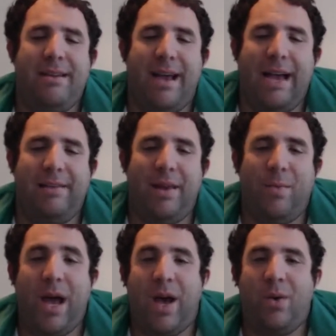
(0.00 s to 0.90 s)
I said,
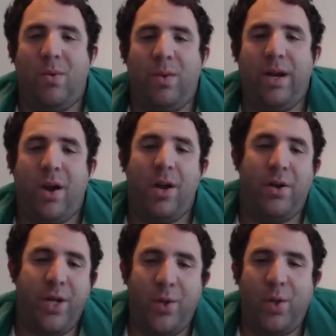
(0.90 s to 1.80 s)
well, we are under
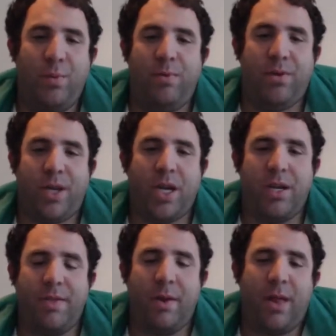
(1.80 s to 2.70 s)
YouTube's.
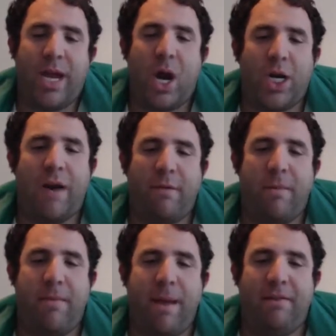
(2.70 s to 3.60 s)
They're like our
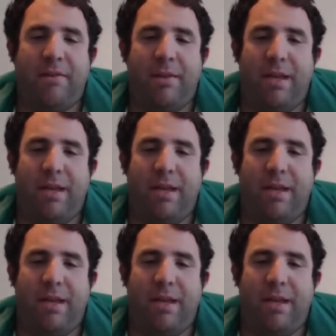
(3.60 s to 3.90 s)
government, basically.